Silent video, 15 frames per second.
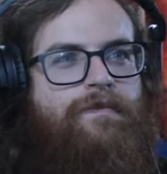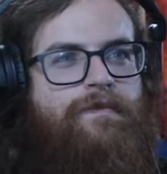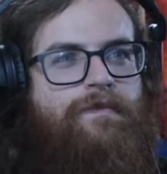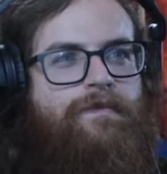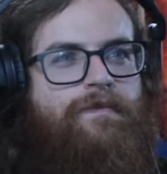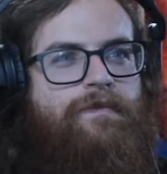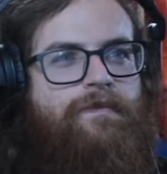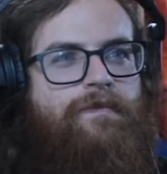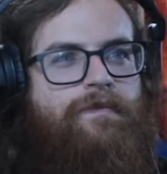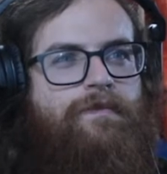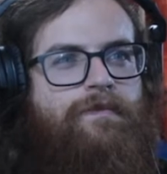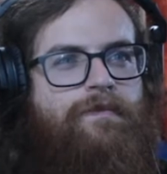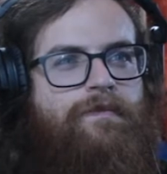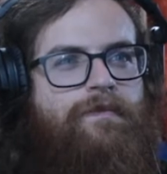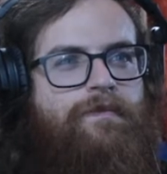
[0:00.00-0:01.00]

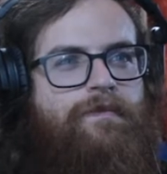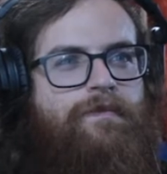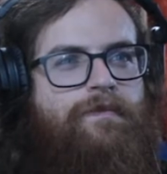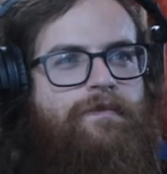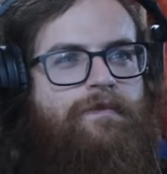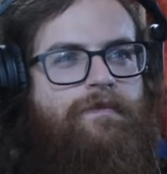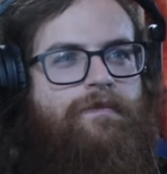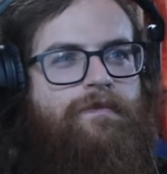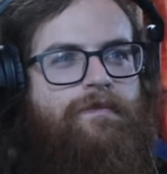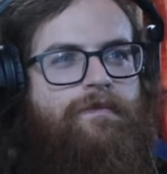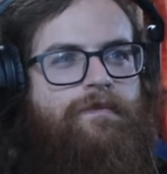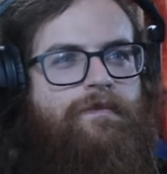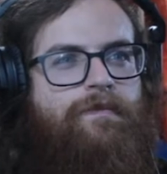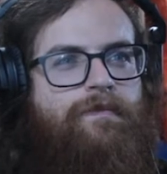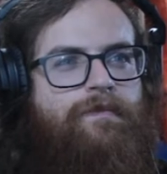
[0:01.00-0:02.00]

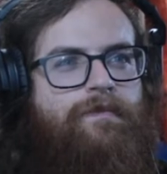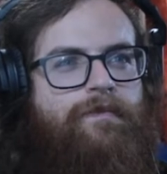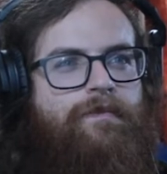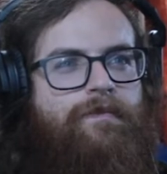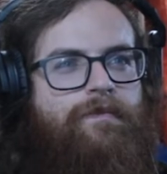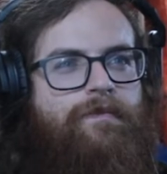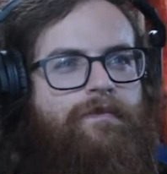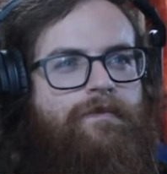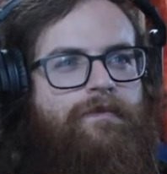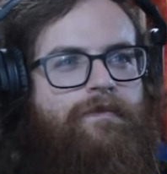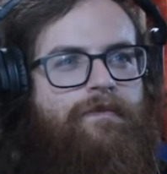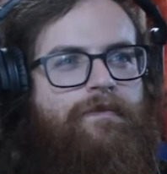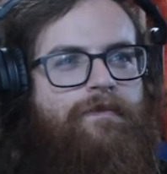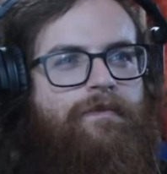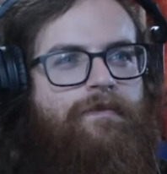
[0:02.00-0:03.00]

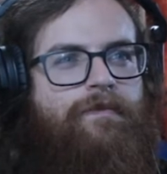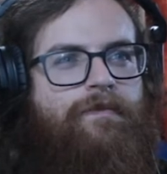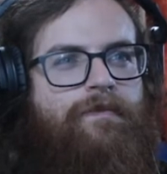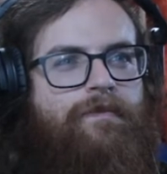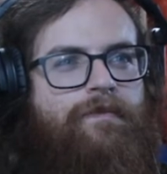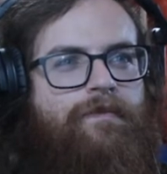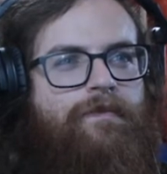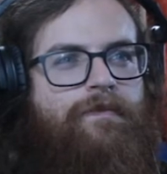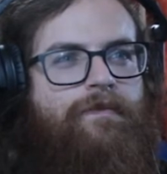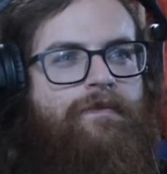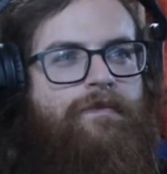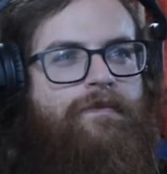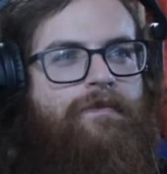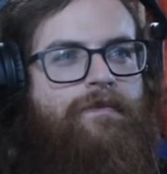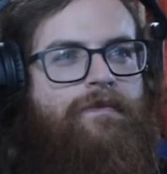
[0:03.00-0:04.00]

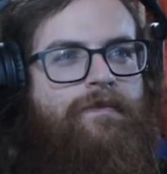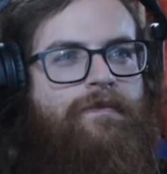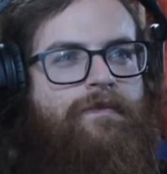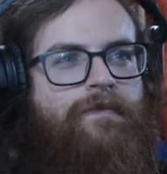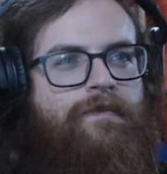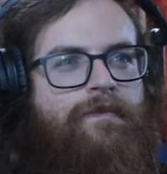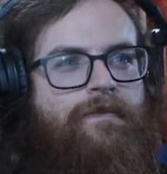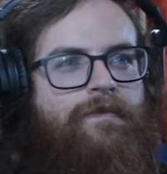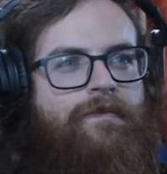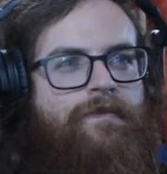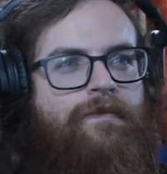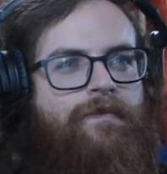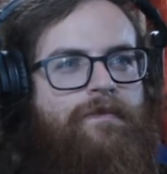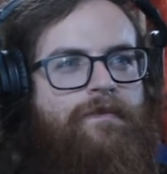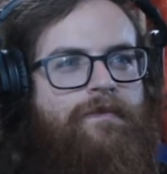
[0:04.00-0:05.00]

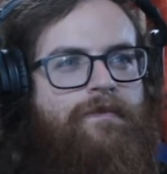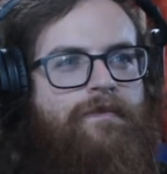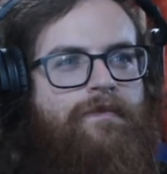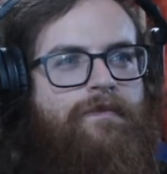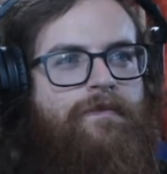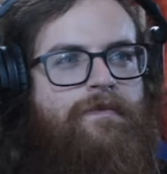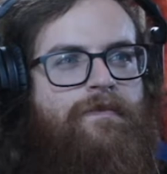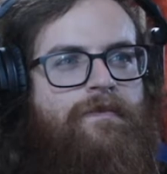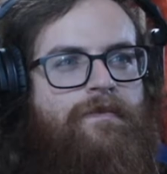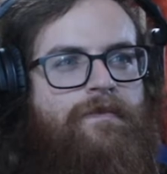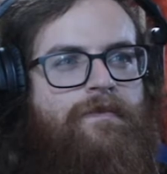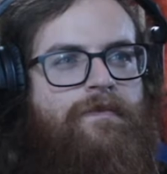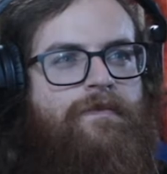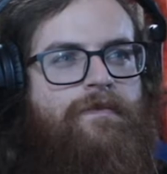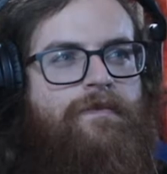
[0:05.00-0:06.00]

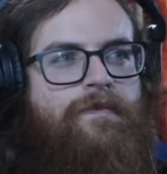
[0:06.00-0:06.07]
(no one is talking)